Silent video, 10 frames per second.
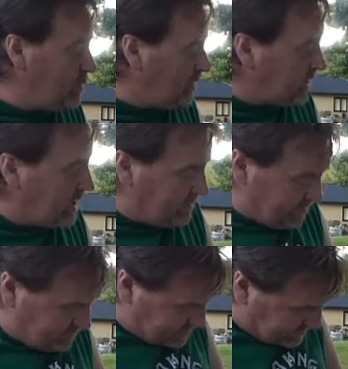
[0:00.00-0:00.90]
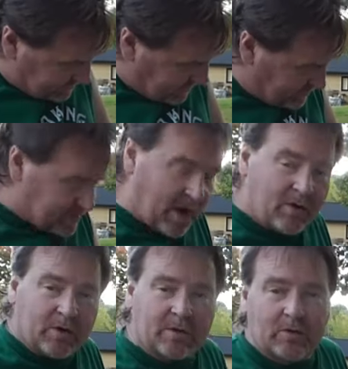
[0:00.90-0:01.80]
you want to keep it
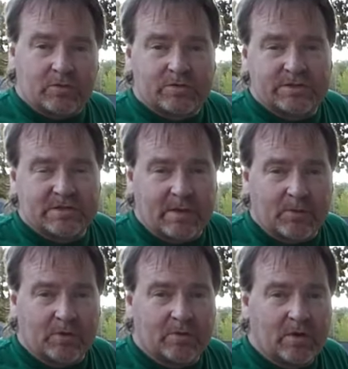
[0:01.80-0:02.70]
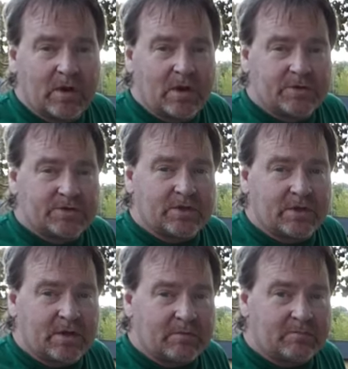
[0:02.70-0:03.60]
down on a little simmer, so
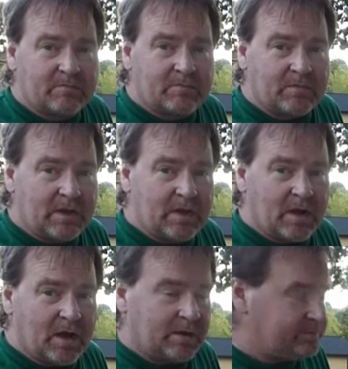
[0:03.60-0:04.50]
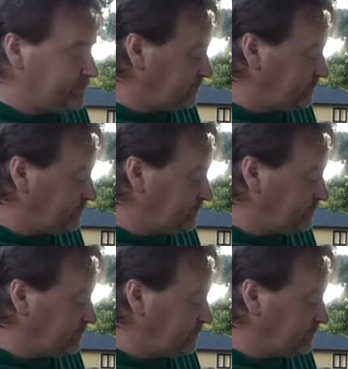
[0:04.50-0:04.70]
then the